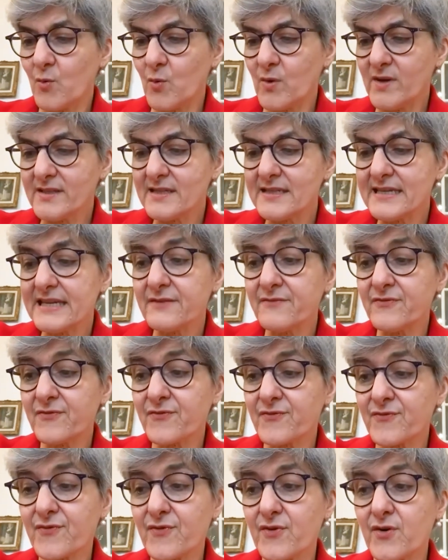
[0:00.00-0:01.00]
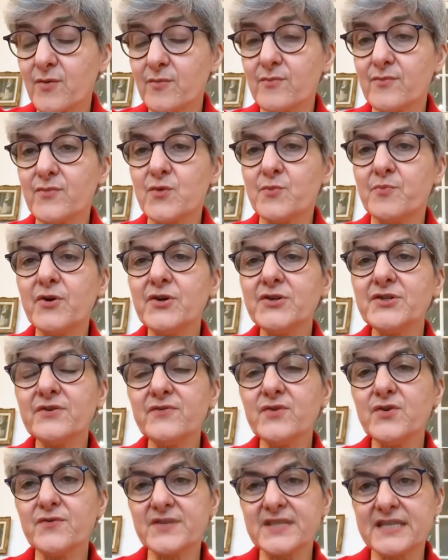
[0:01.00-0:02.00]
Once again, from the point
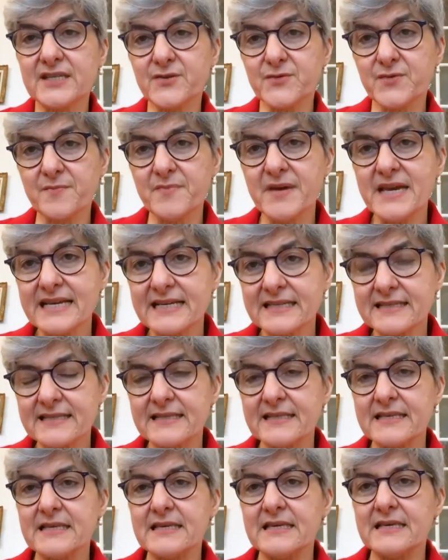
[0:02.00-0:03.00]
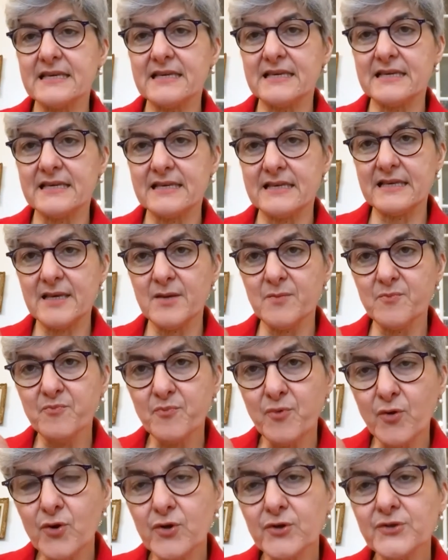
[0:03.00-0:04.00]
of view of central banks, the
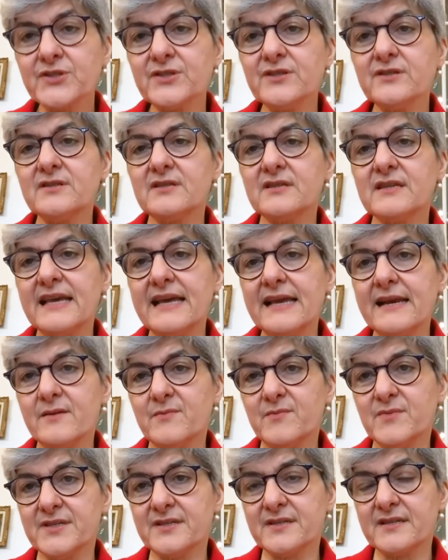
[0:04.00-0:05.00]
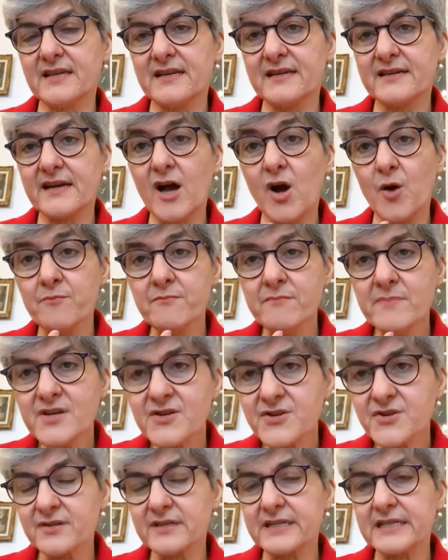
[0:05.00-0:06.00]
important element and our
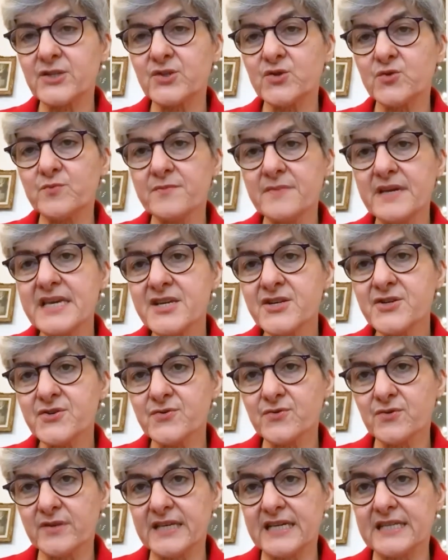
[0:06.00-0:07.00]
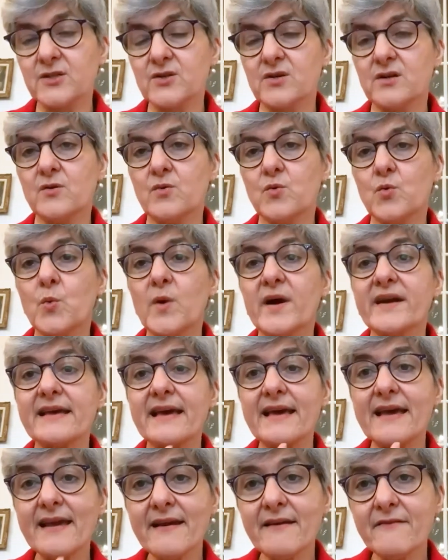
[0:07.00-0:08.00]
mission is to make sure that
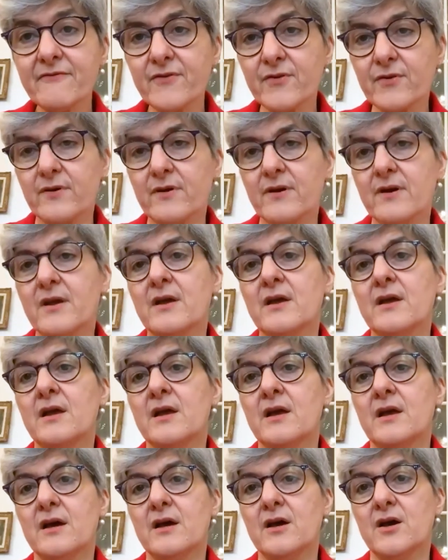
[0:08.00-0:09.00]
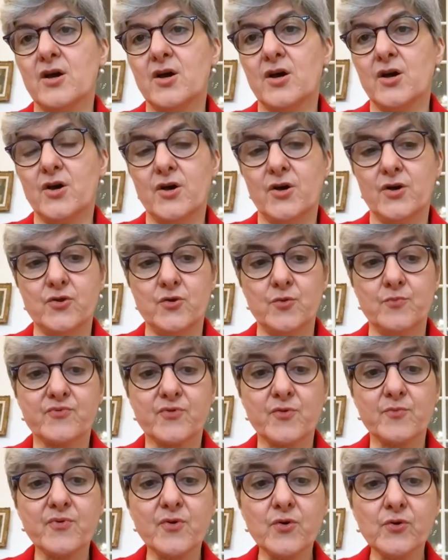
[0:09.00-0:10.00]
whatever the
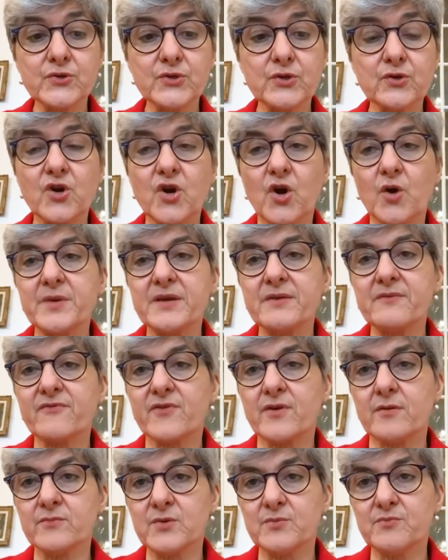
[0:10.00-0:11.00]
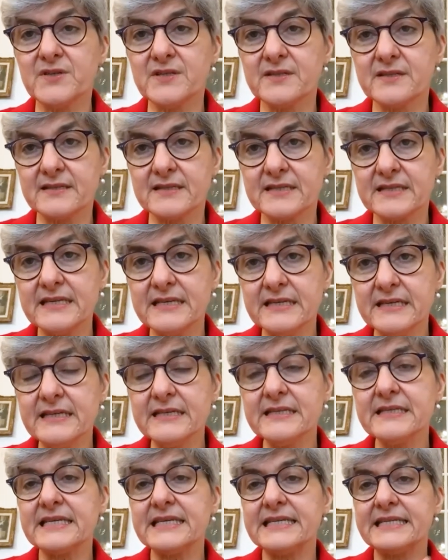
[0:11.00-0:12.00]
proposal coming from the business
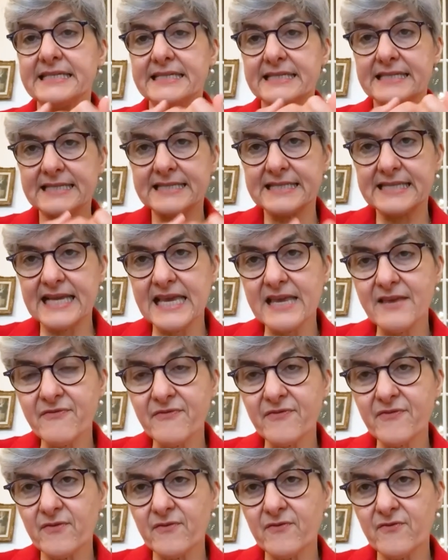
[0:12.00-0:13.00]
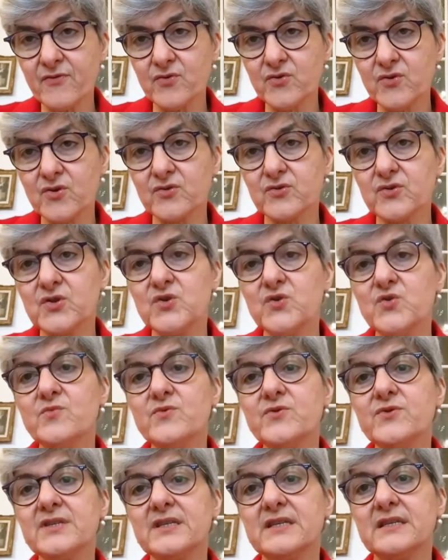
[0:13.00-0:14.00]
is, it is safe for the
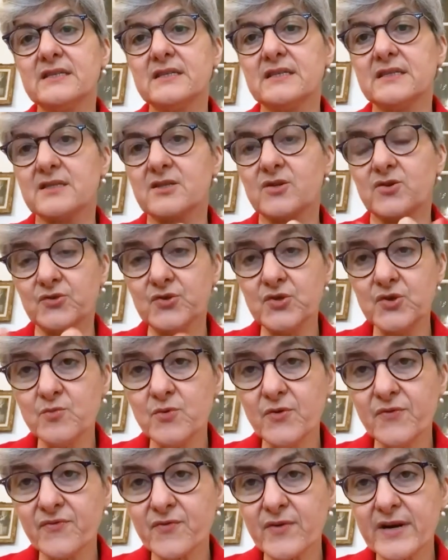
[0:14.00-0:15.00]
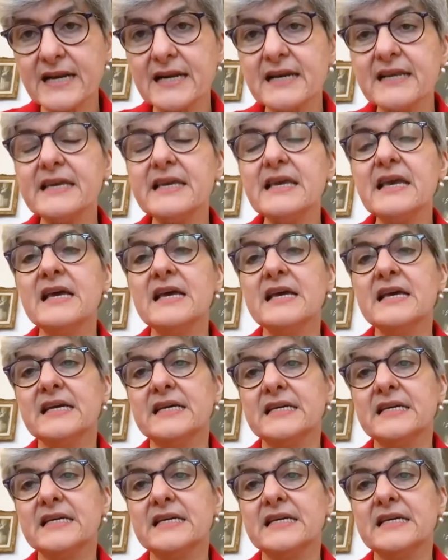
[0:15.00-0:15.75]
consumers, it is consumer friendly,